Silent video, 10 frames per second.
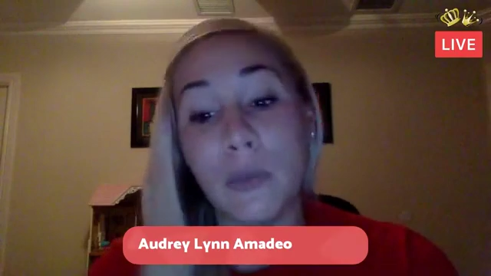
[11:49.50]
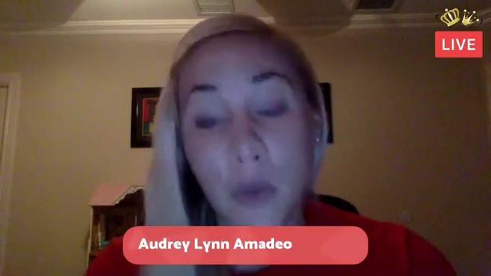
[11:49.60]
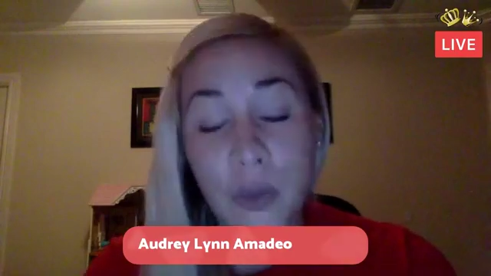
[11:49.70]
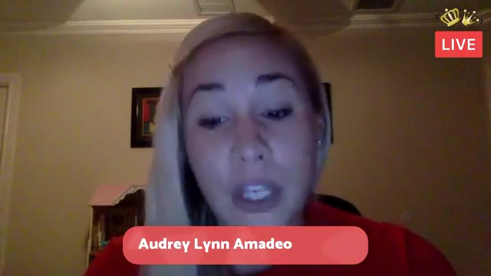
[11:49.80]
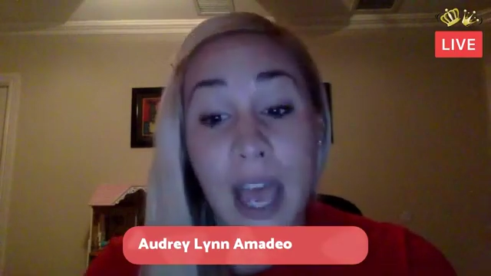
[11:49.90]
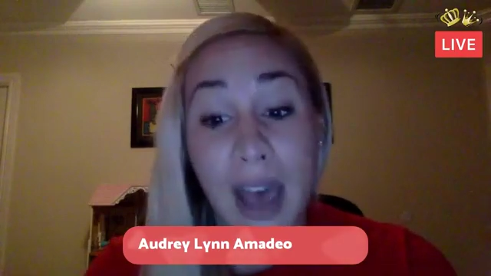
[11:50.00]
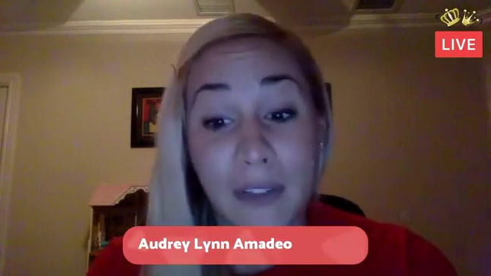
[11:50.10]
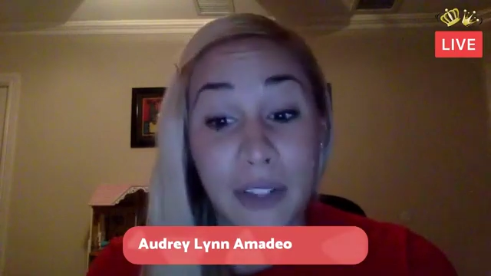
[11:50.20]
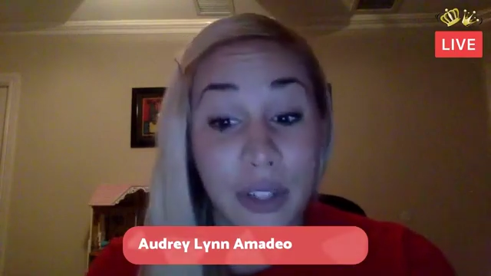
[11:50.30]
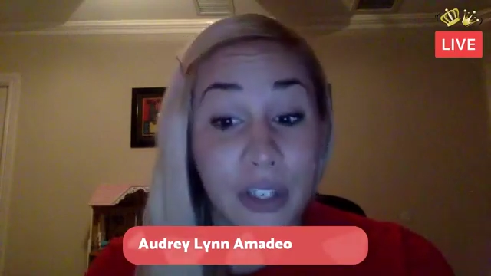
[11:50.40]
so we moved to
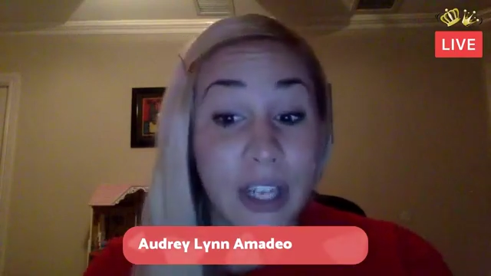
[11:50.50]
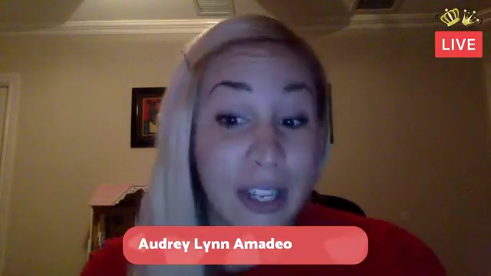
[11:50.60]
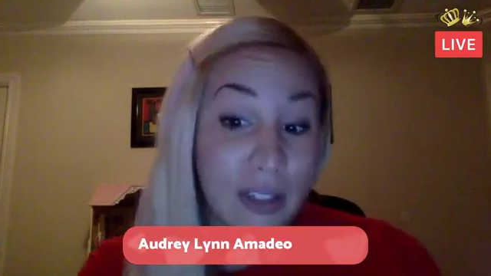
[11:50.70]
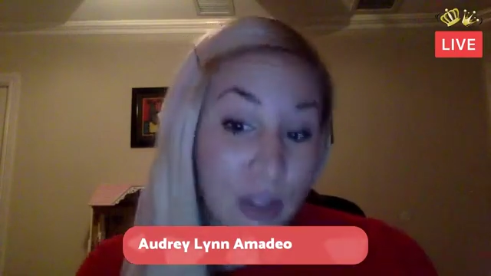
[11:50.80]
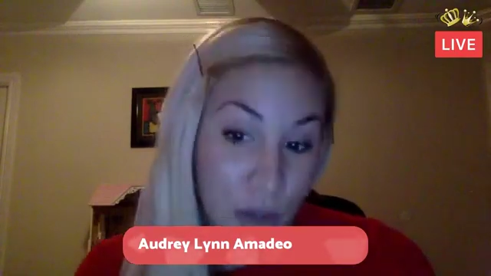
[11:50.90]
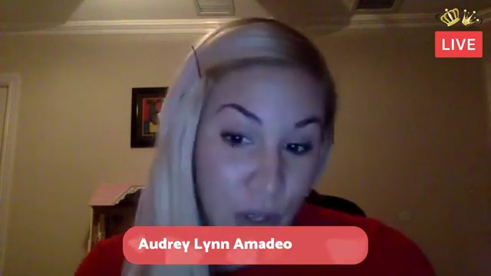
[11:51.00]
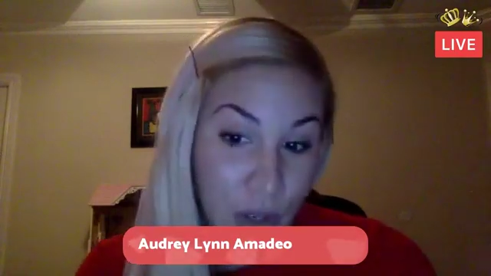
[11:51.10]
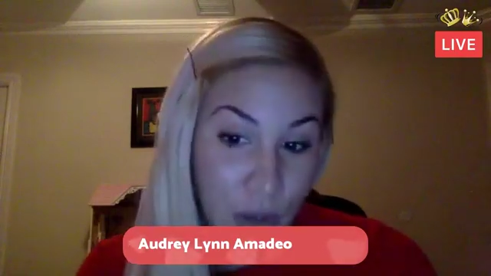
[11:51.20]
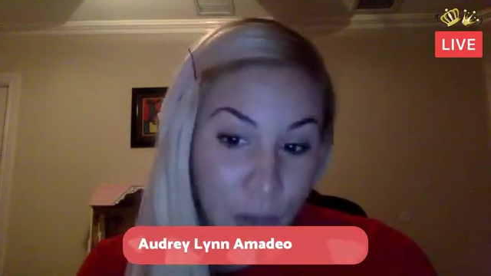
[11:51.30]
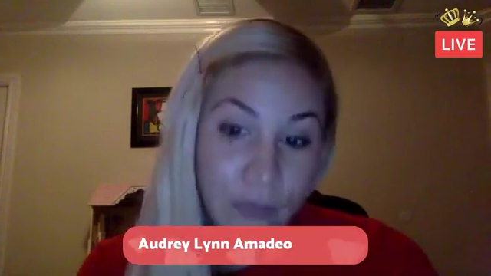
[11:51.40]
Aventura Dance
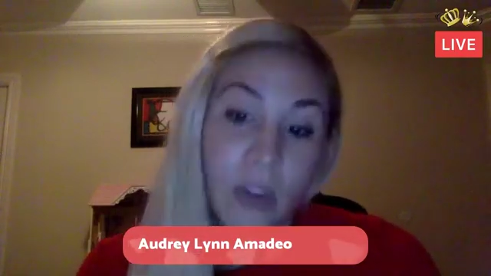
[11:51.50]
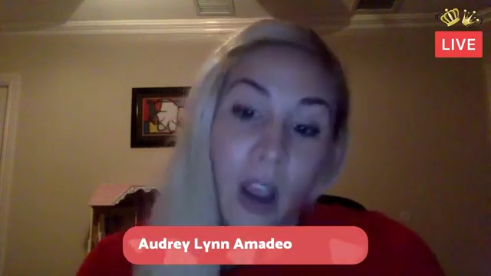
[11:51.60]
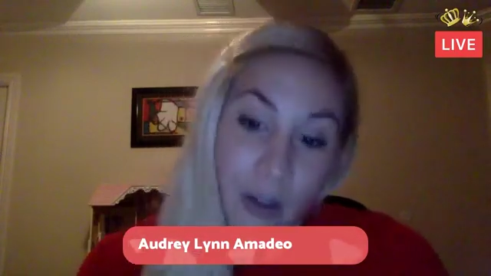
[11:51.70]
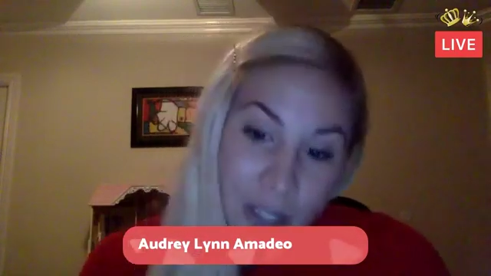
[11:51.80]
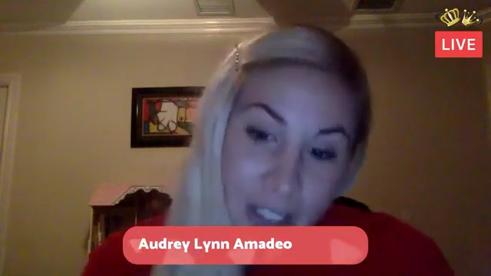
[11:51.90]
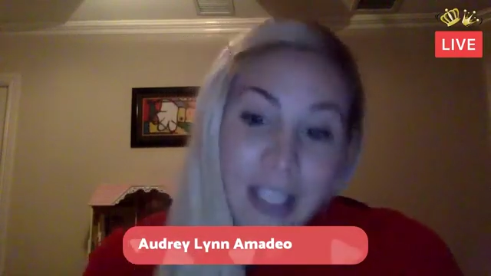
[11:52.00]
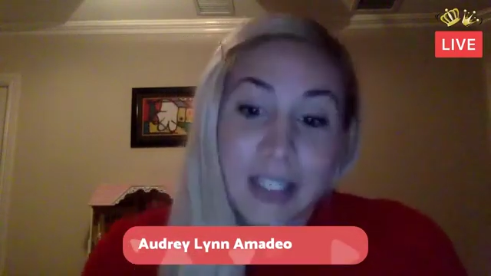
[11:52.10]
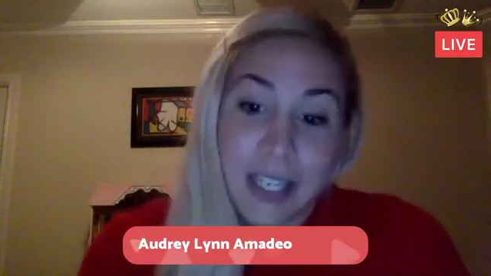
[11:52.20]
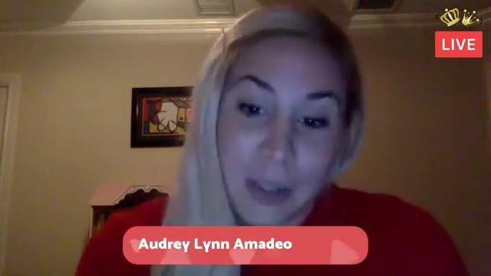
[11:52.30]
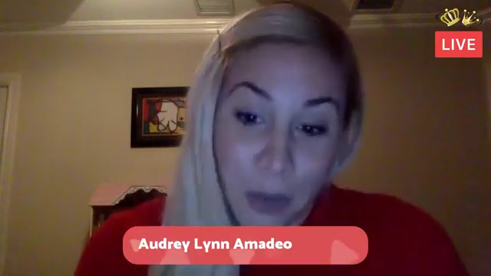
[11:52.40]
Studio, obviously,
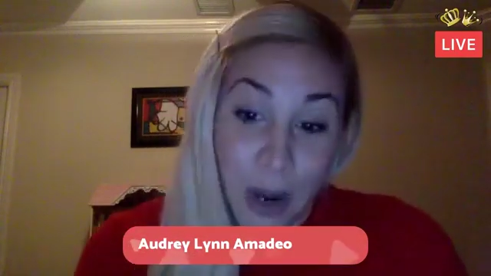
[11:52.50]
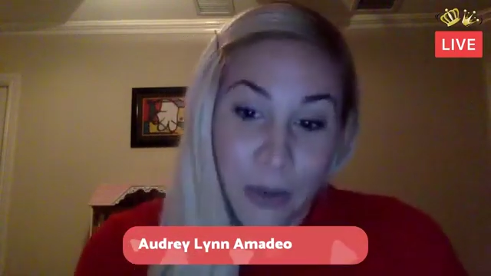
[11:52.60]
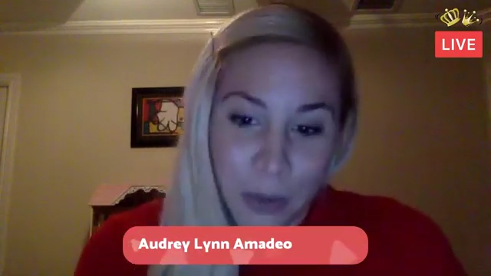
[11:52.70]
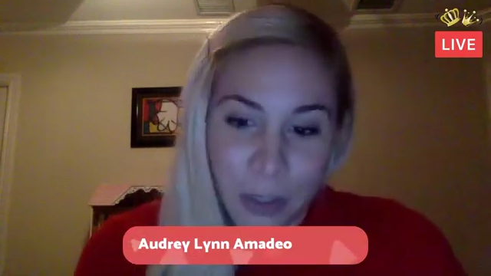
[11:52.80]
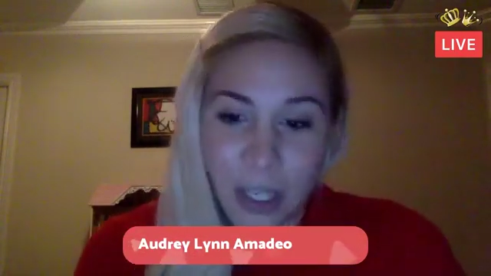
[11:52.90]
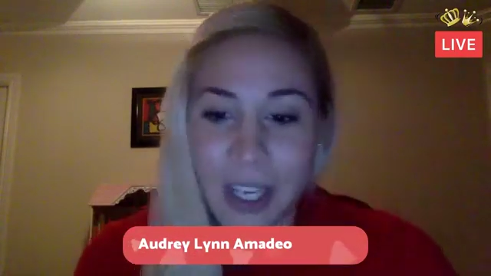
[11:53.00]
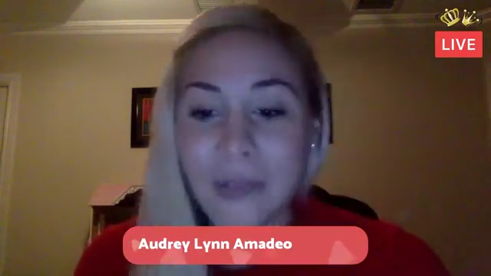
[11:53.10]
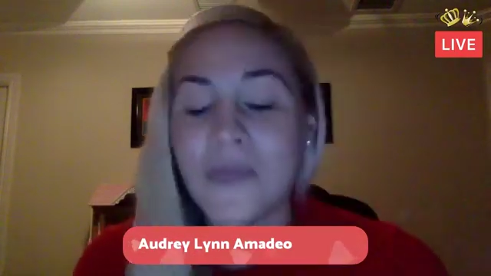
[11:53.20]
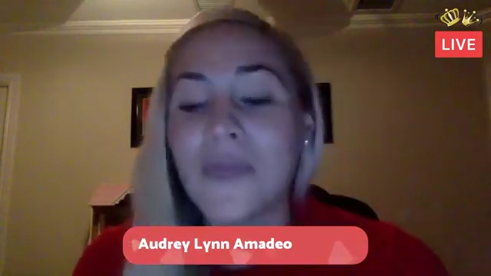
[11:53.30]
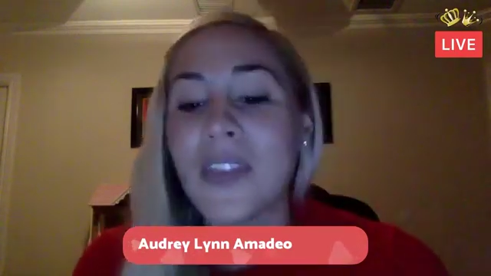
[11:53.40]
because that's where I was
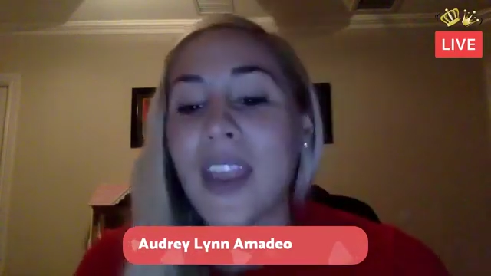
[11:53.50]
working.